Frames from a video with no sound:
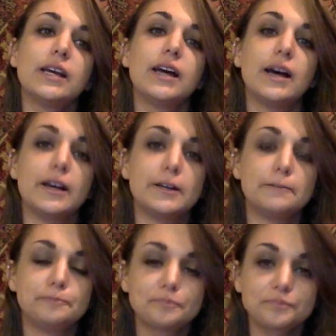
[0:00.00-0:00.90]

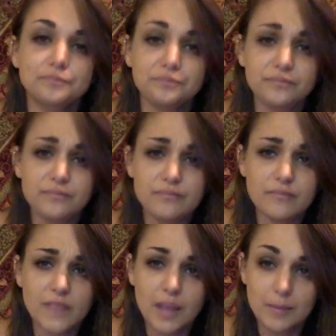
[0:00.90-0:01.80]
I'm
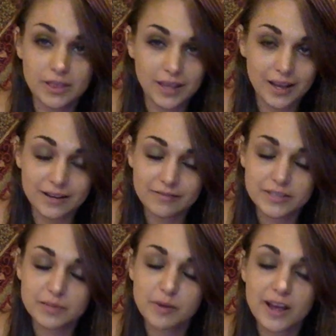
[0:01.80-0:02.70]
at the end of
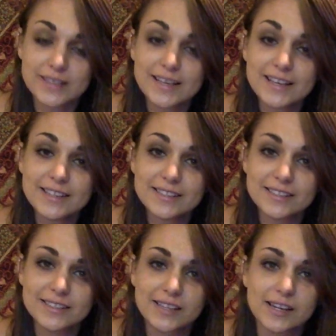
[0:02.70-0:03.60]
this
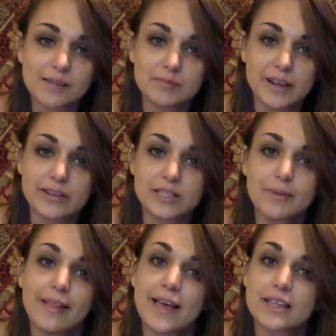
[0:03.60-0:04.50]
process, down to
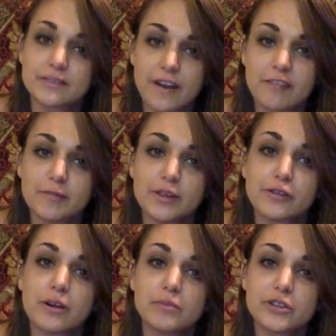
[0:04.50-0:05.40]
my last 5
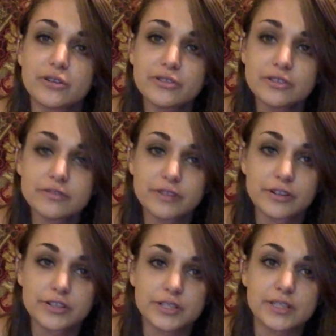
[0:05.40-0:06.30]
milligram dose for
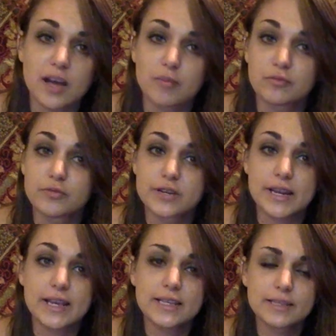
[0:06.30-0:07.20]
just a couple more
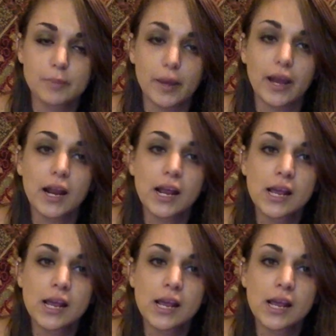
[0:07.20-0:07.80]
days, but